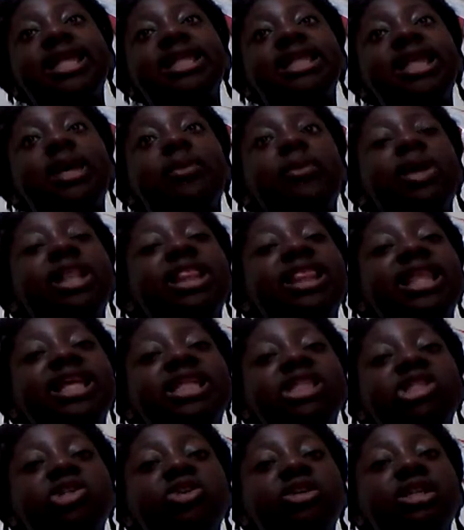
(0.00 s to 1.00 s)
they would
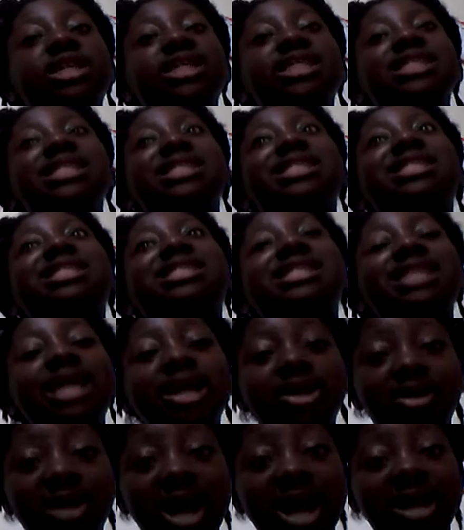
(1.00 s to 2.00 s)
literally
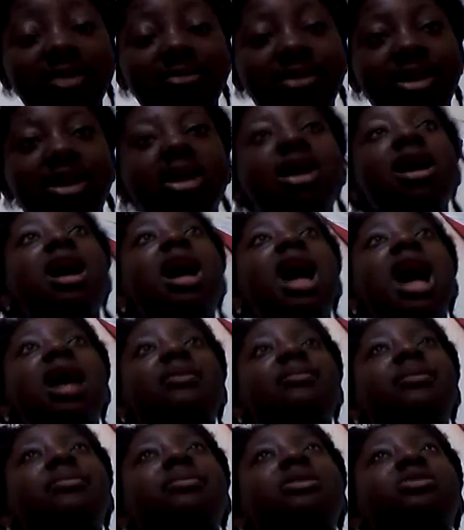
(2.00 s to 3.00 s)
stare at me i
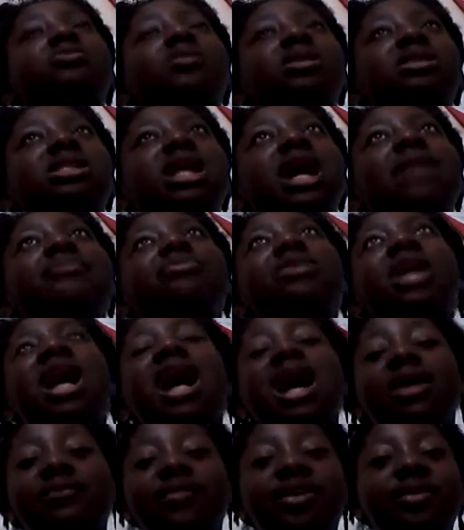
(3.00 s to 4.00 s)
remember this one time
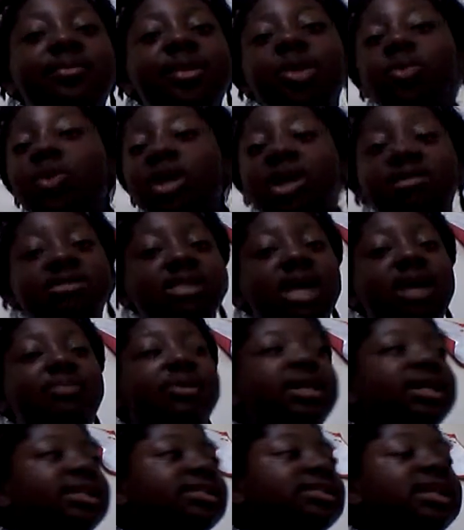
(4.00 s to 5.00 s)
i randomly went outside
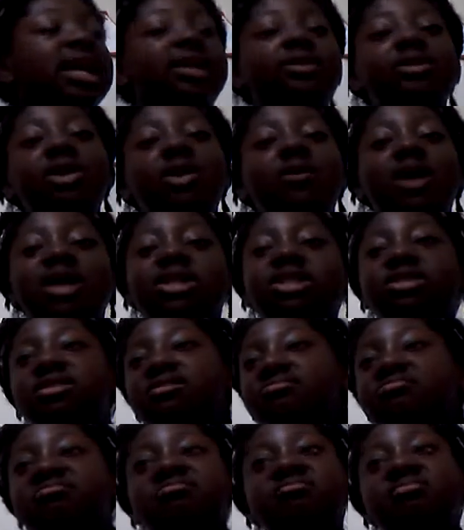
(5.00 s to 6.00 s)
because i don't know i just